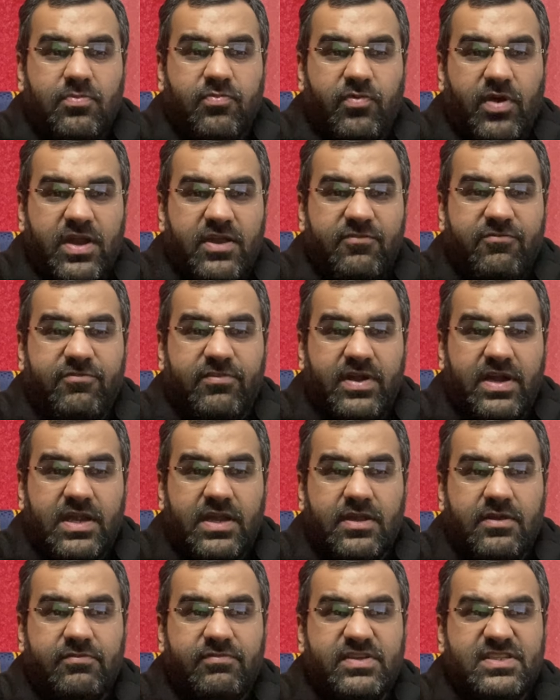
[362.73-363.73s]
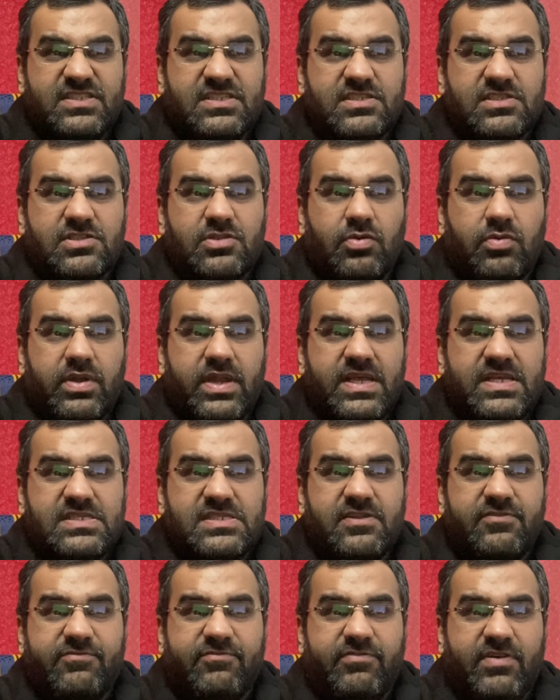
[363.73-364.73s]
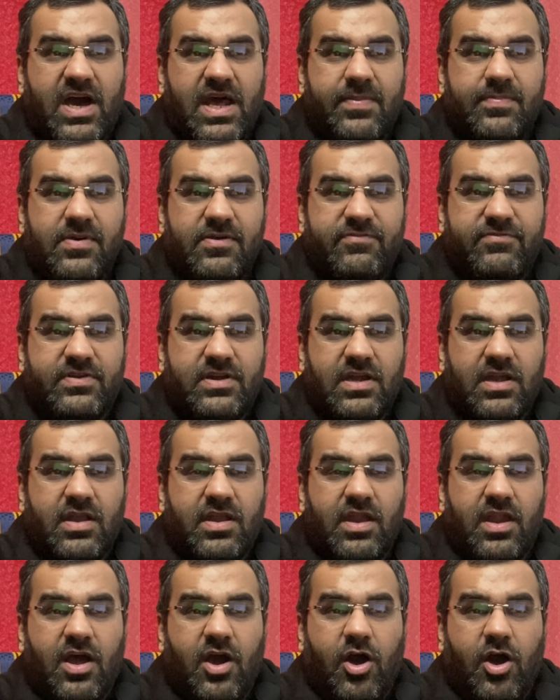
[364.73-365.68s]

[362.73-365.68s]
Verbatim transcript: one fund, which is known as the pharma fund,